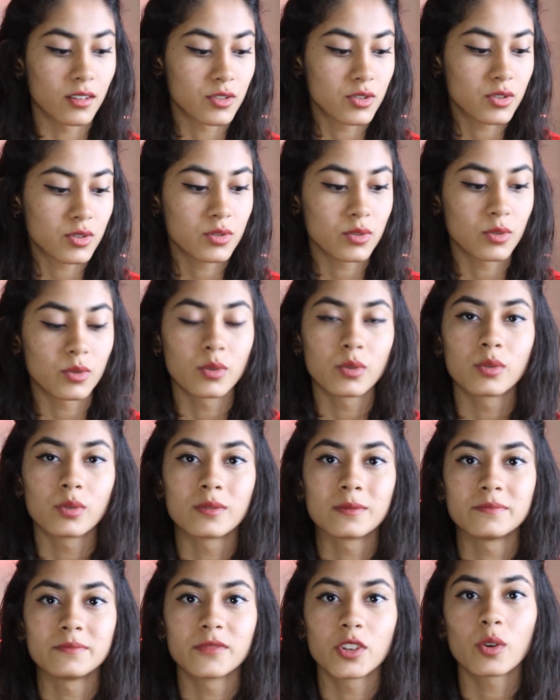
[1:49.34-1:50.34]

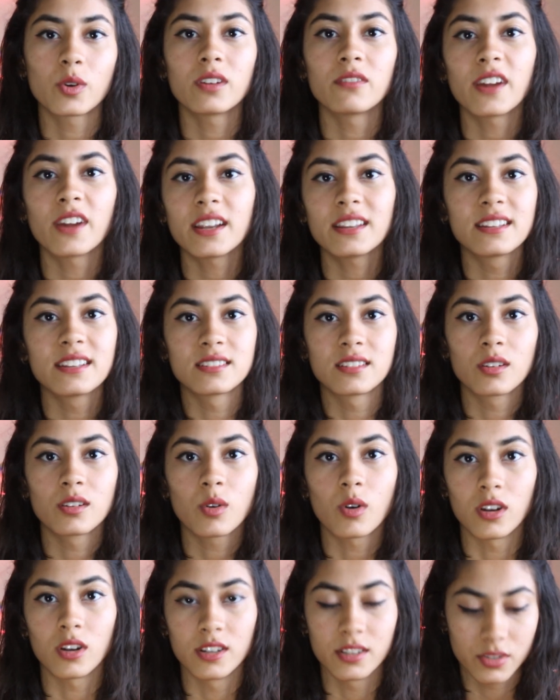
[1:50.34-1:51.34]
So you can wear these in
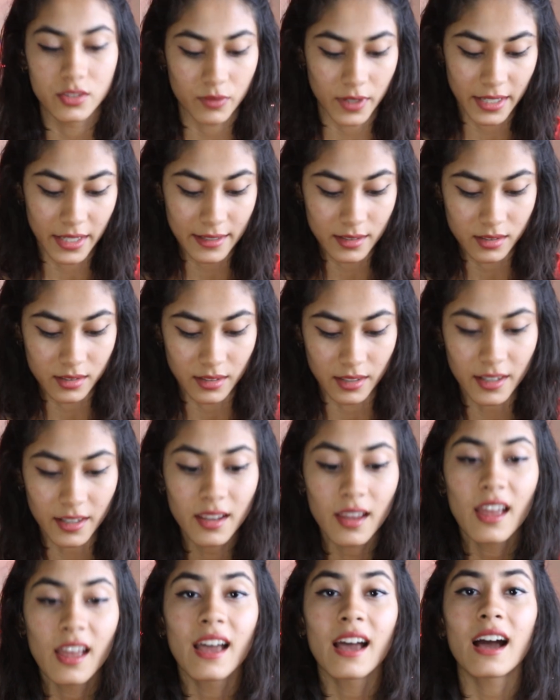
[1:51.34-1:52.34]
college very
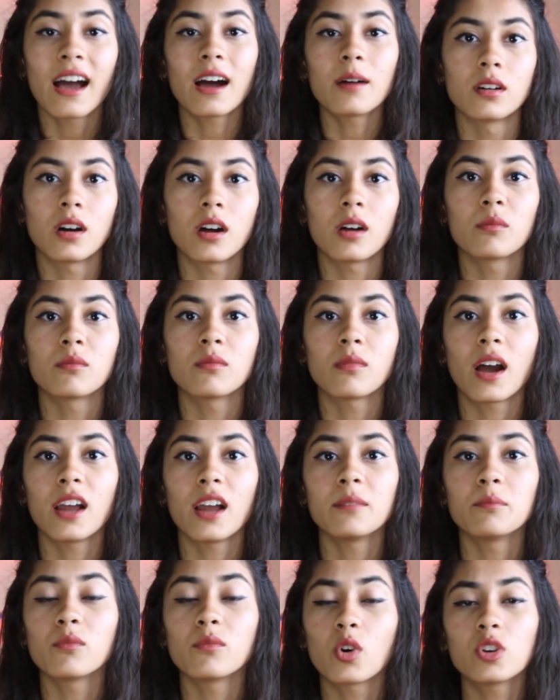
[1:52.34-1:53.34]
easily.
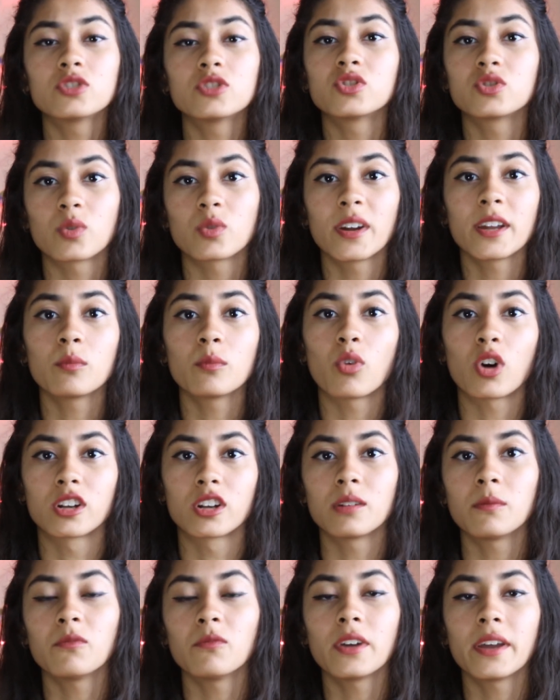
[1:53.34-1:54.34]
I'm not showing
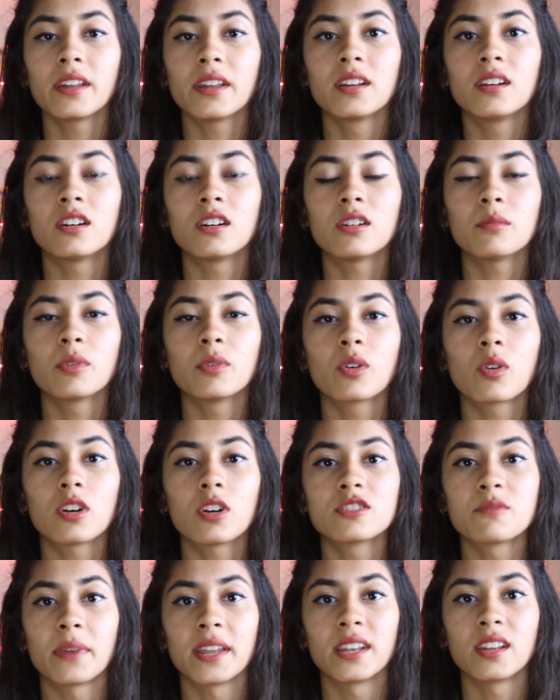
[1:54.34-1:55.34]
bottom wear here
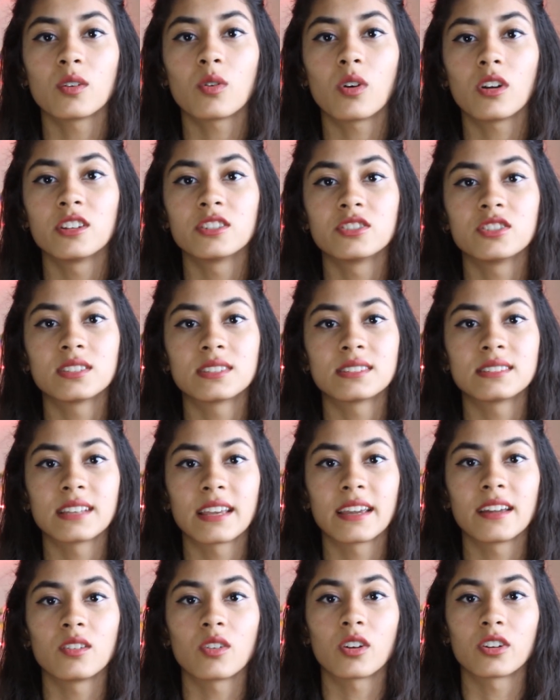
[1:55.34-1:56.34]
because many colleges
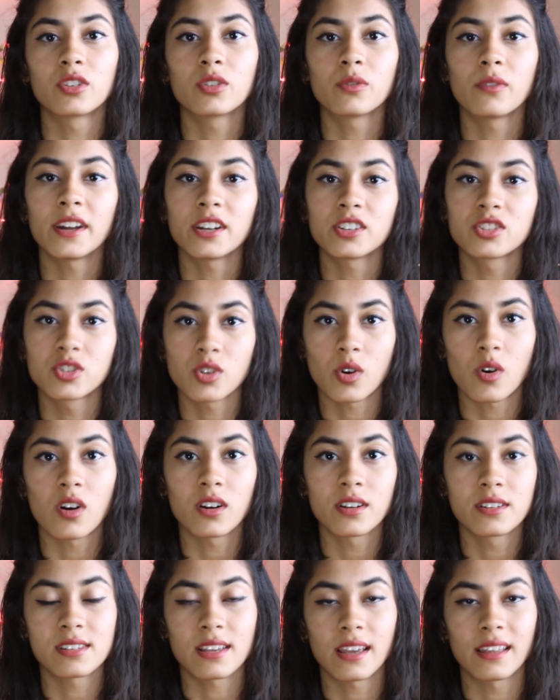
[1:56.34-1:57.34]
say not to wear
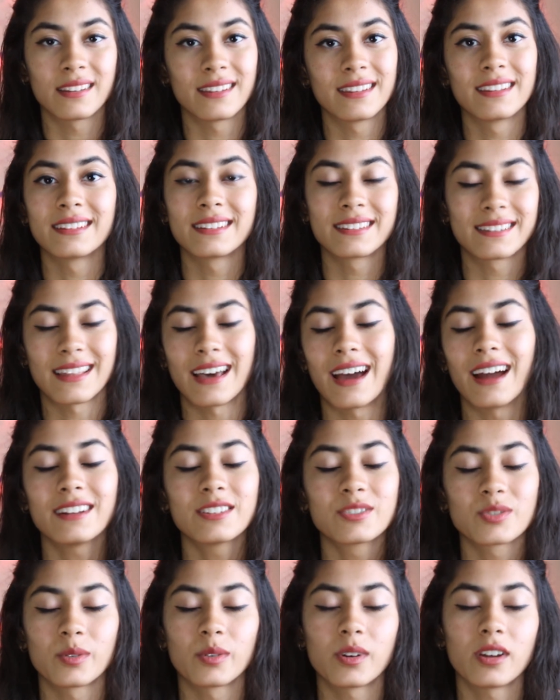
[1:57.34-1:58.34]
shorts and this, that.
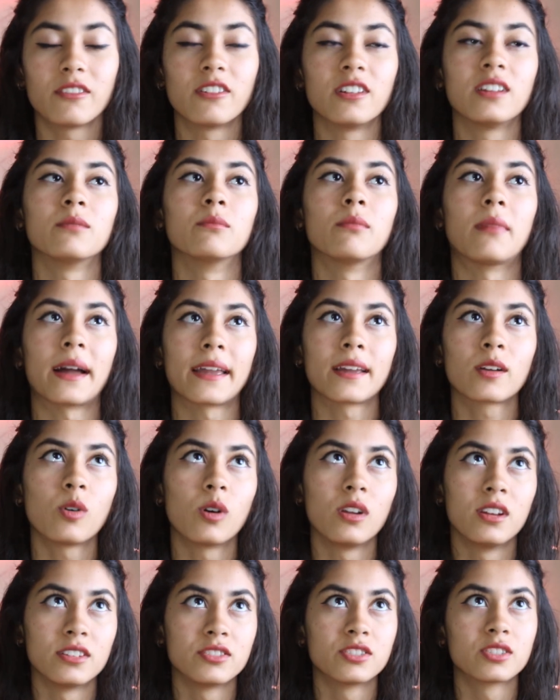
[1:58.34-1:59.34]
So even my
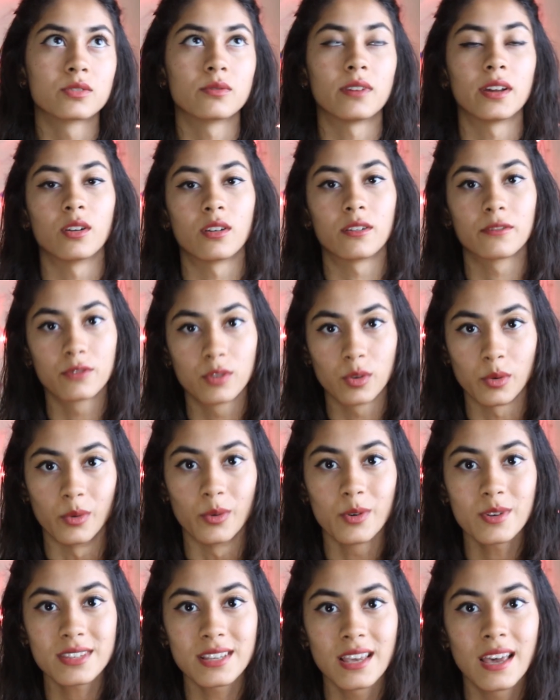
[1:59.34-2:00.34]
college is one of
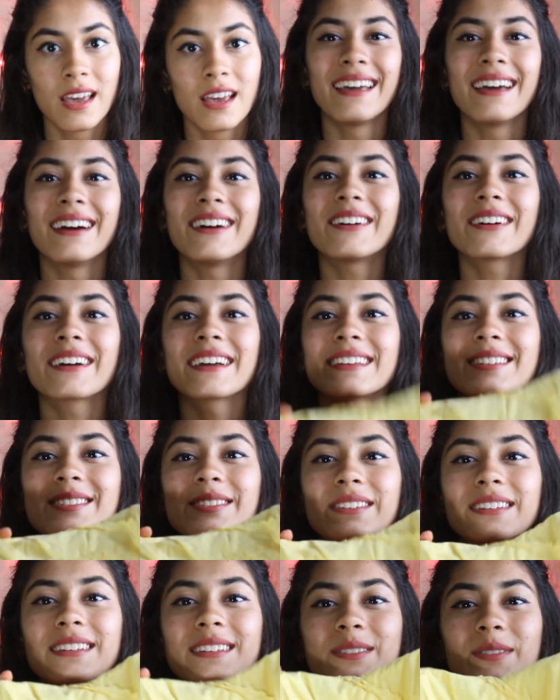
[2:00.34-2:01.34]
those. Okay,
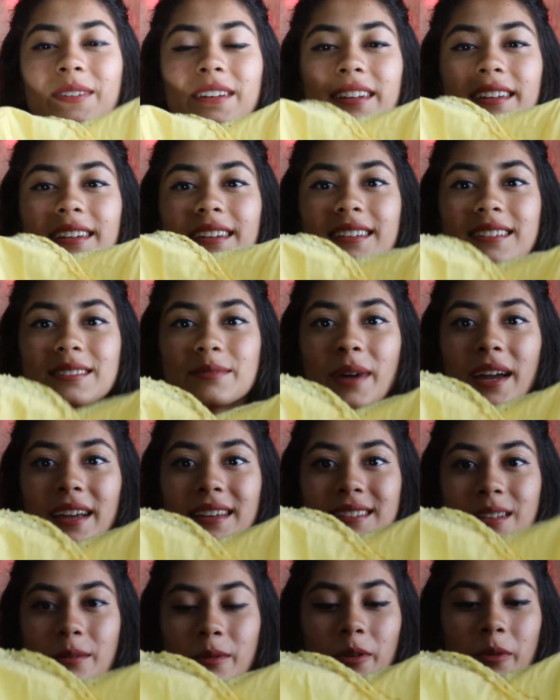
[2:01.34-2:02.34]
so this one is
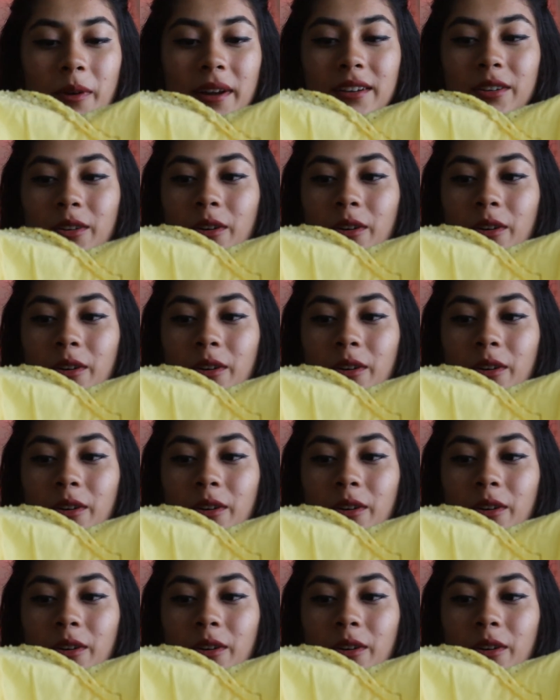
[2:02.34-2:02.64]
my summer wear